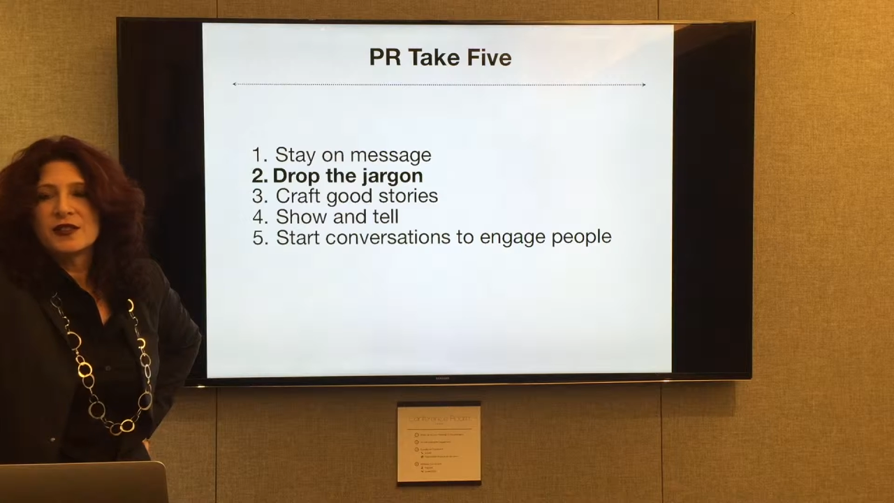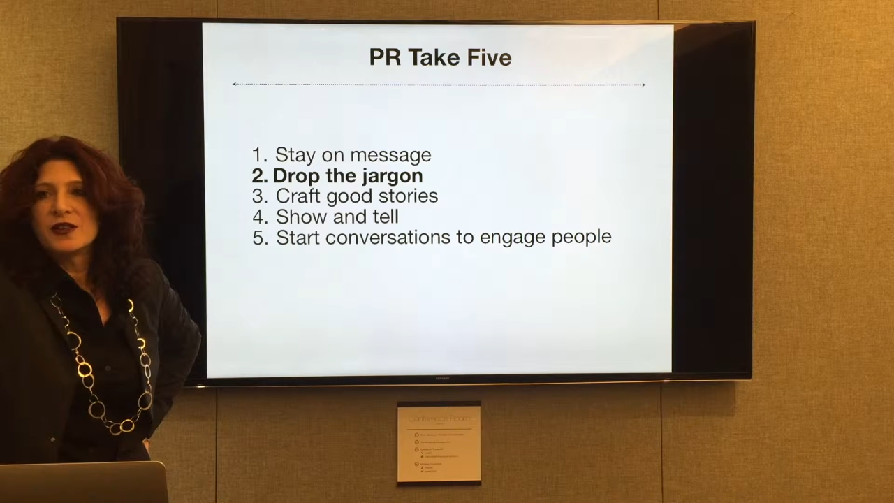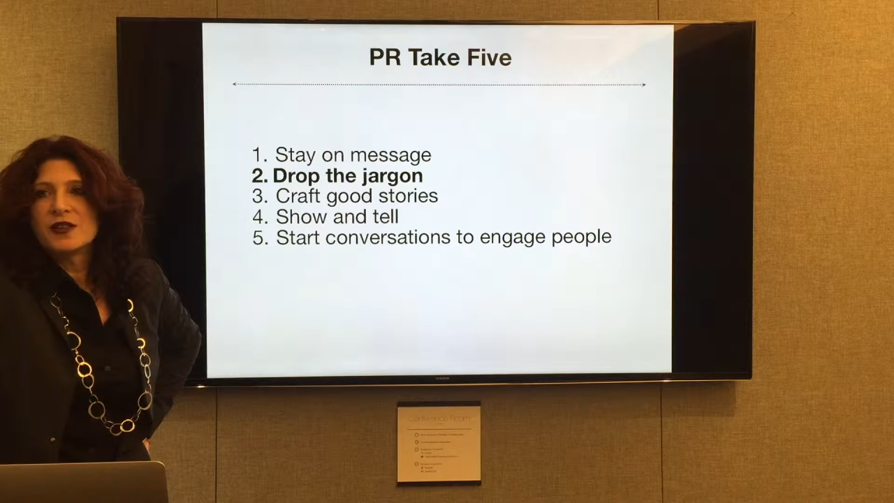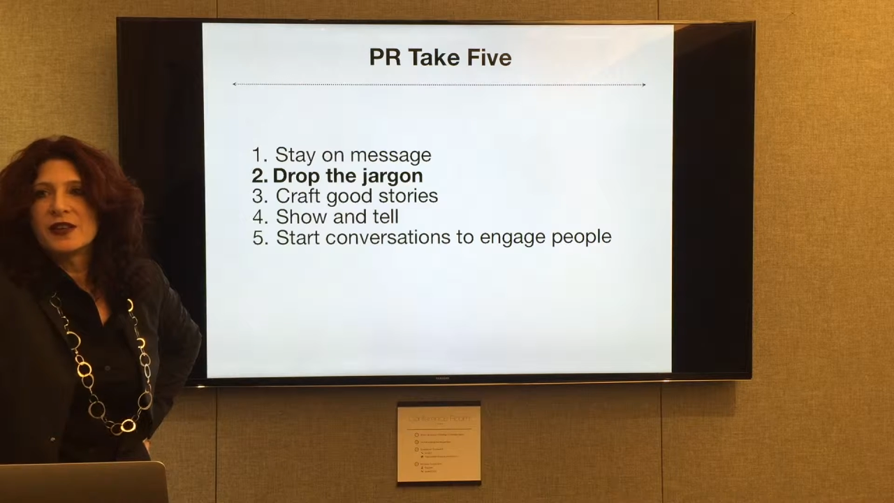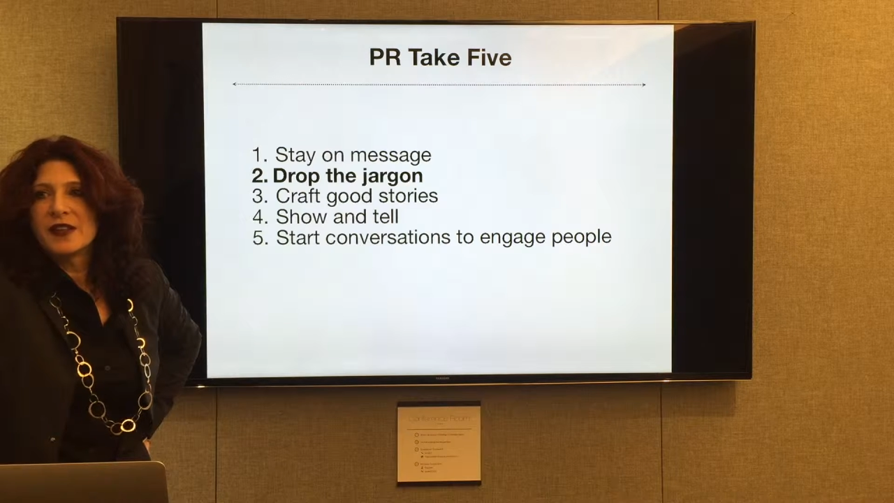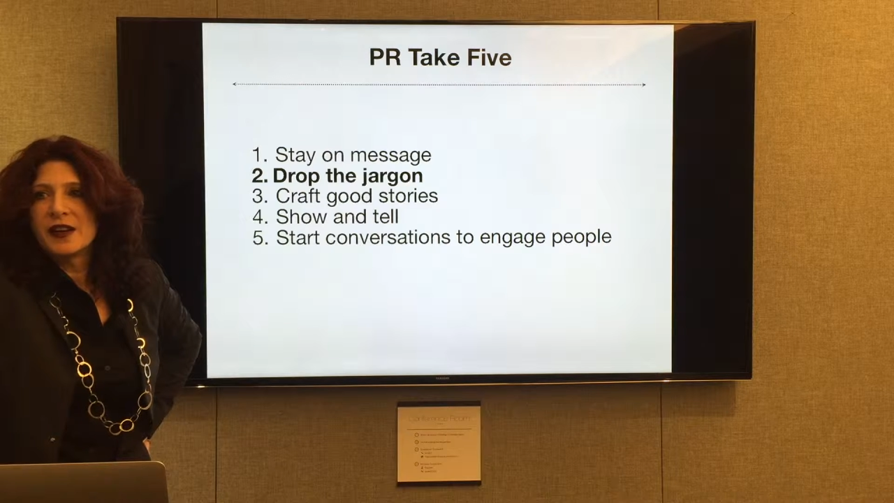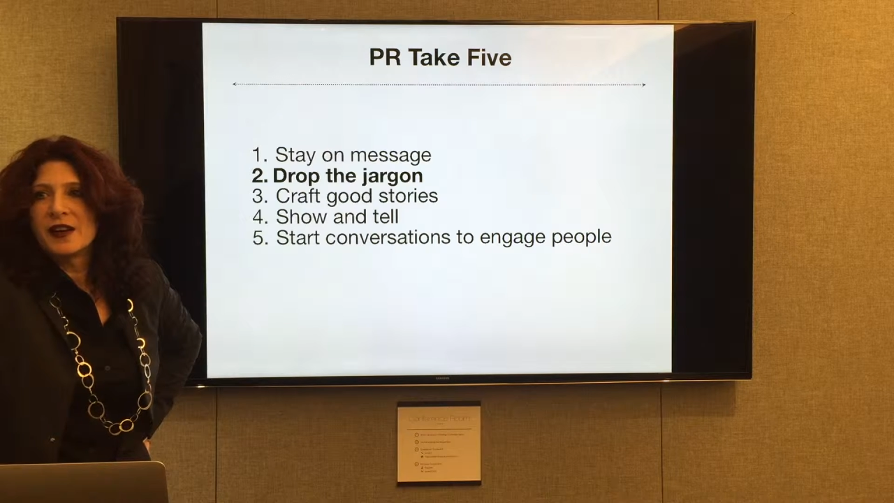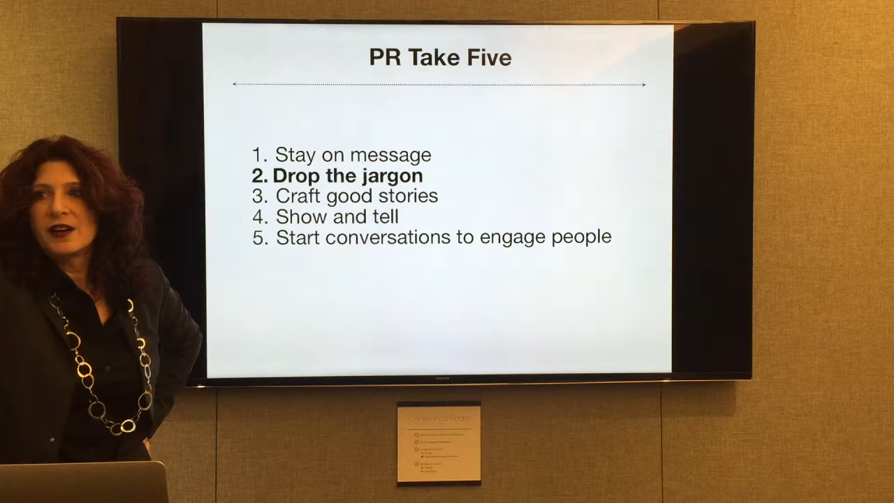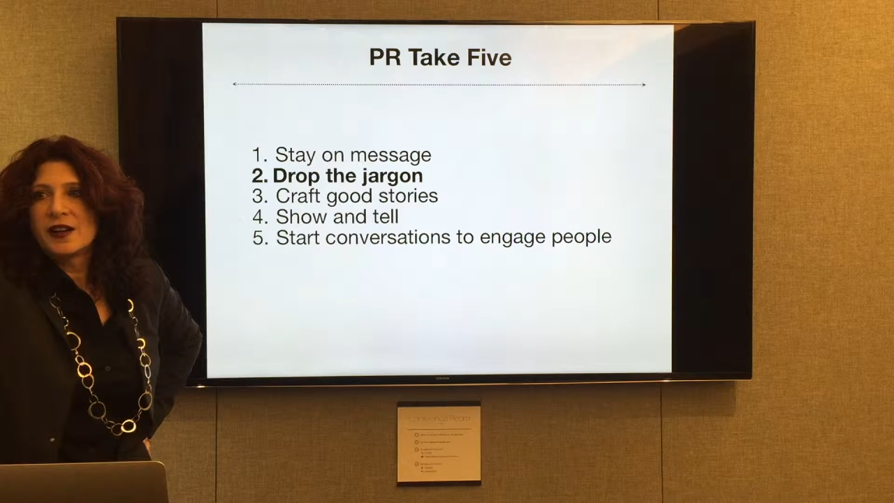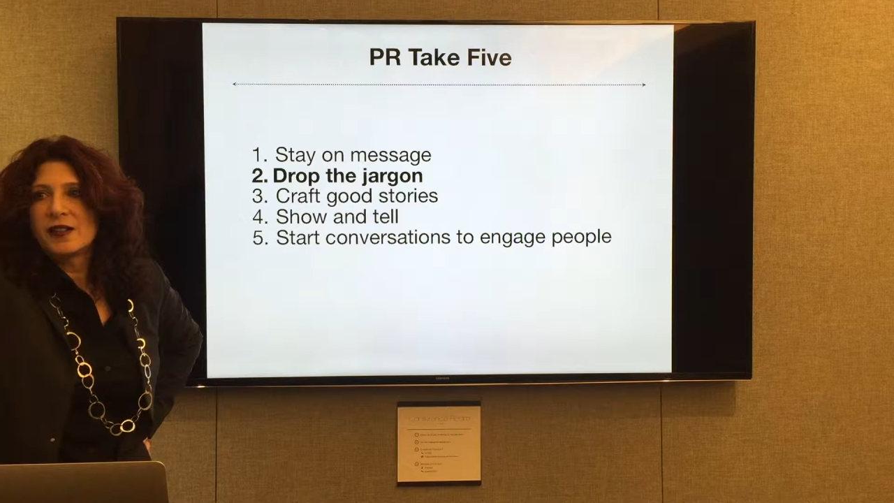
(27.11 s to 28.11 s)
you know that they
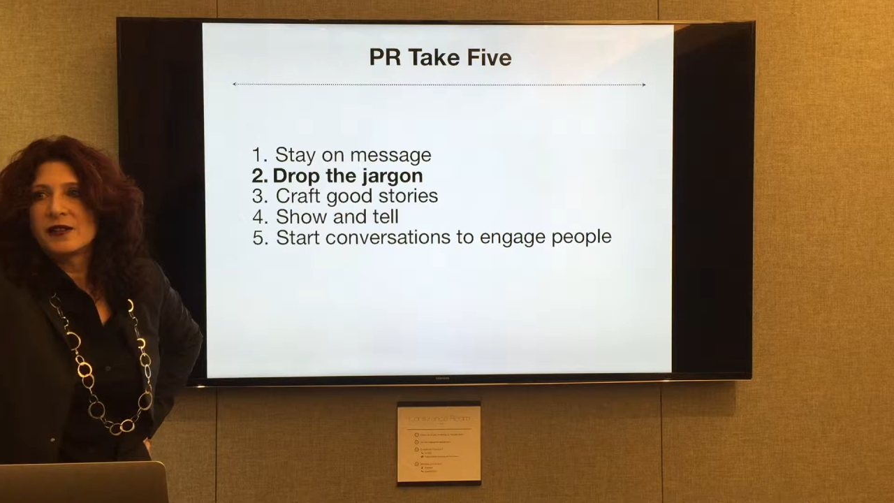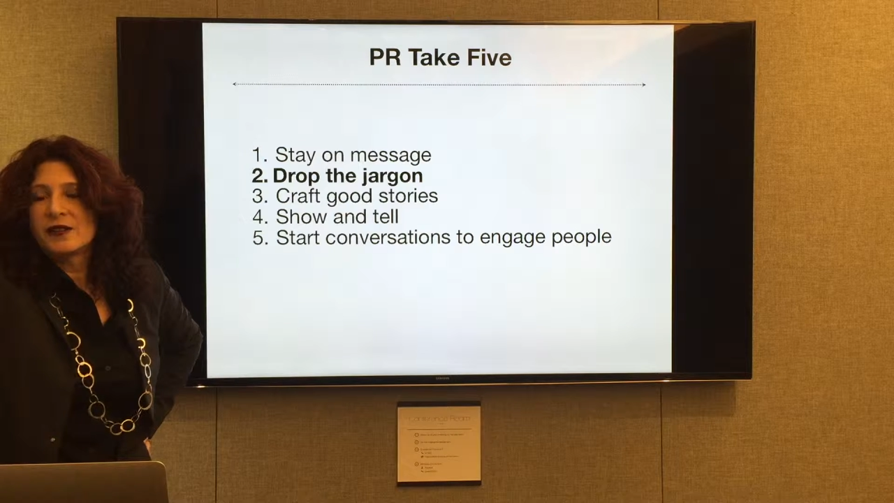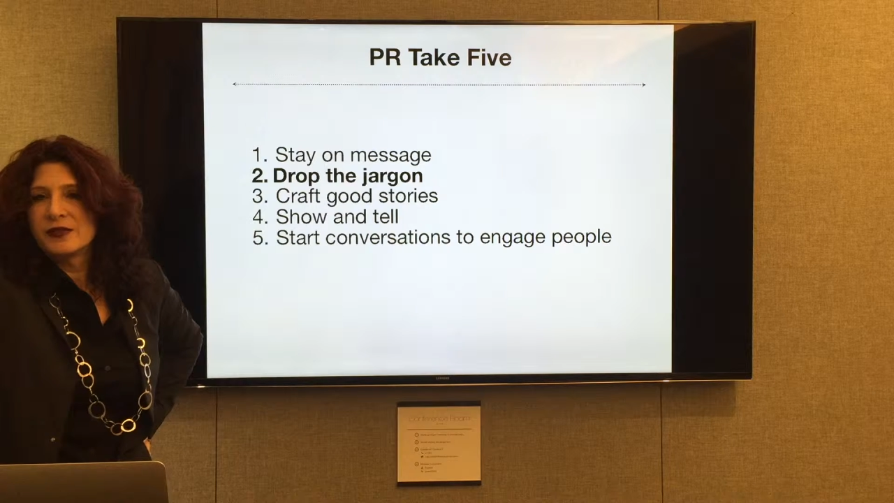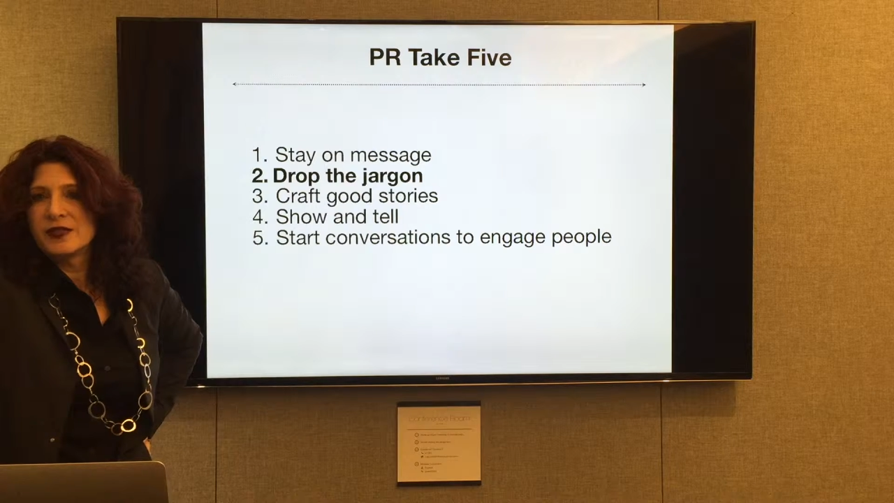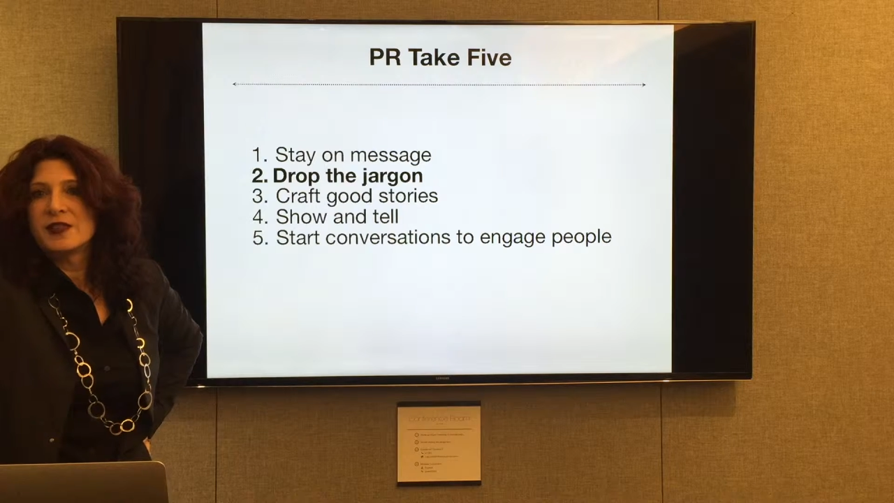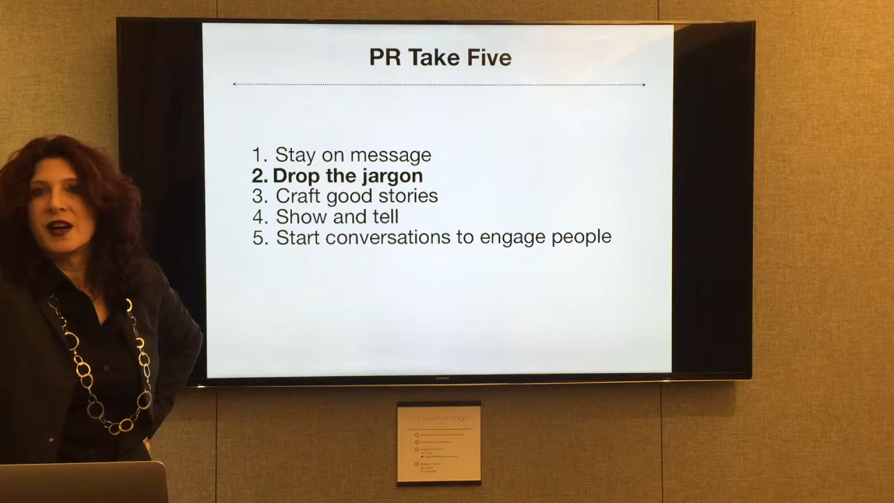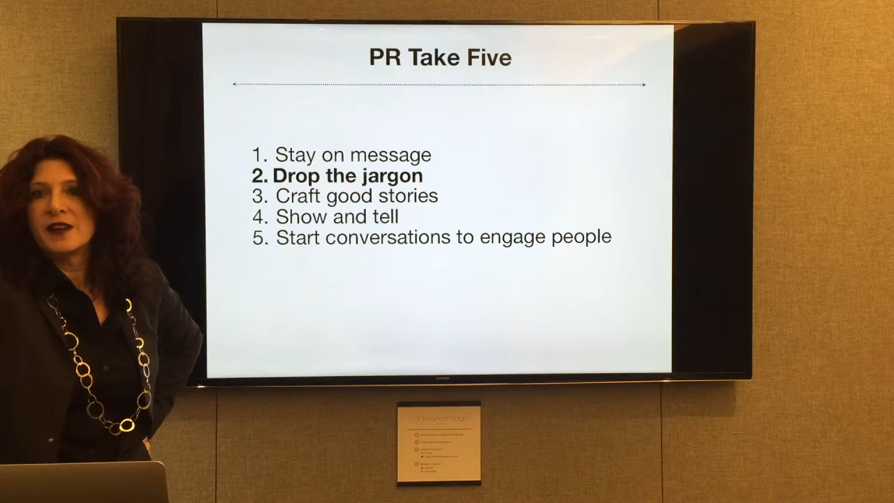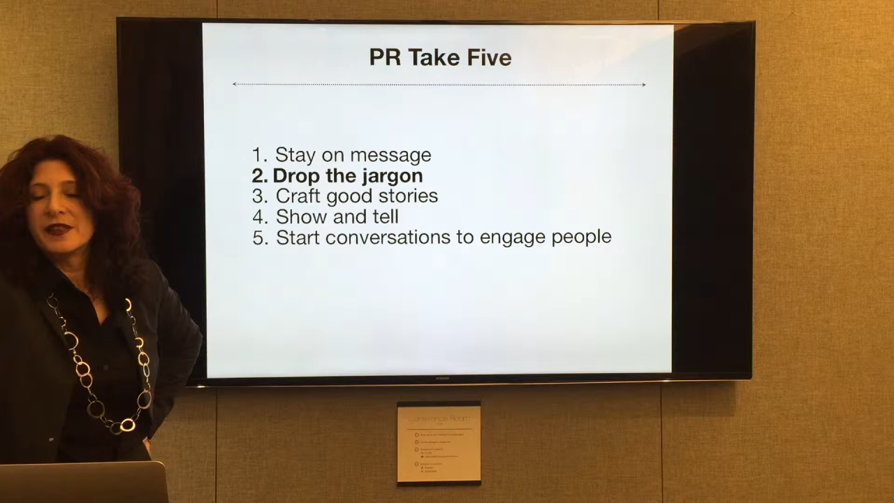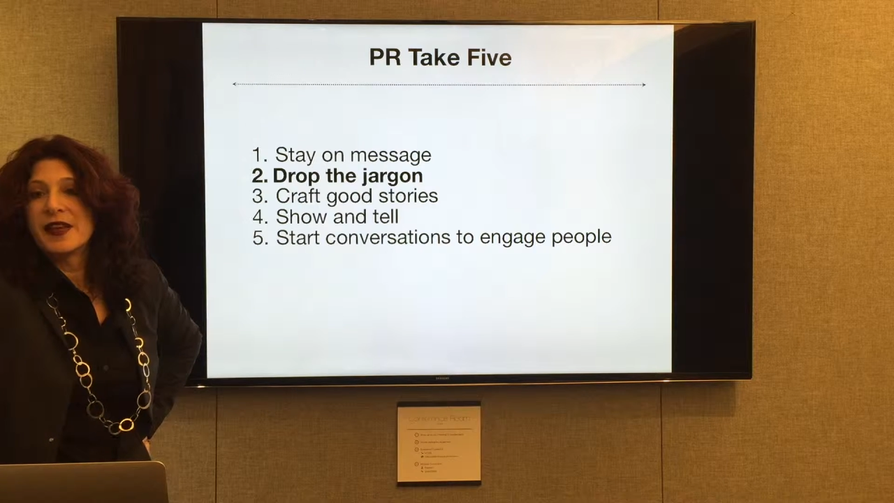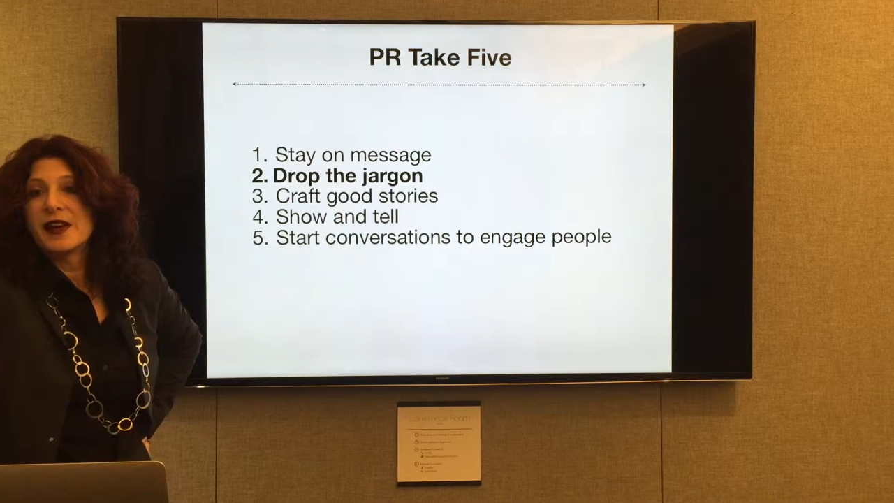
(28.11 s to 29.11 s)

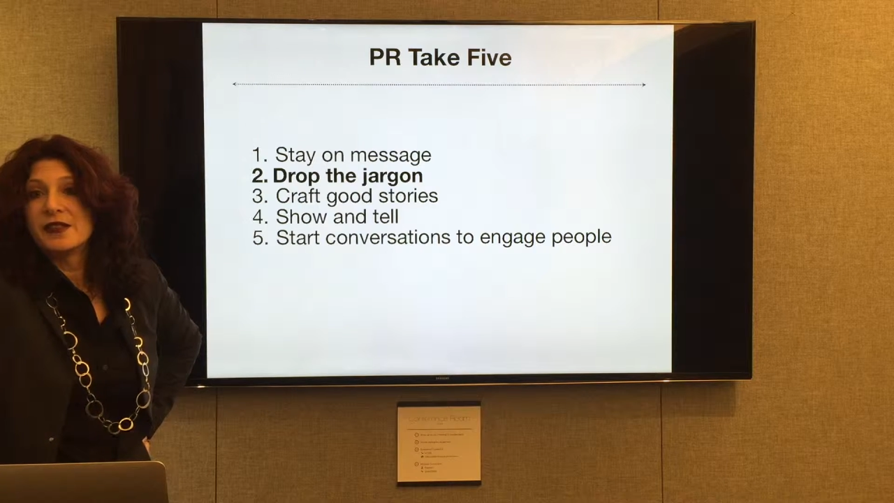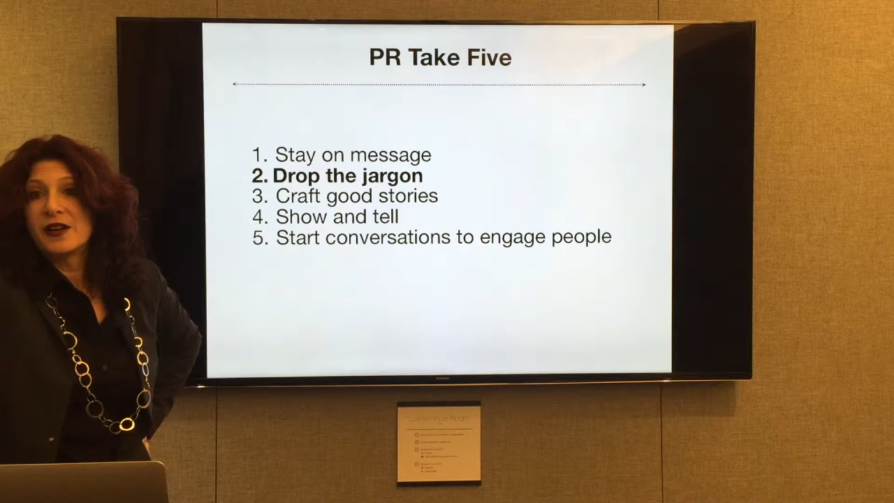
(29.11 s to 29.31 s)
have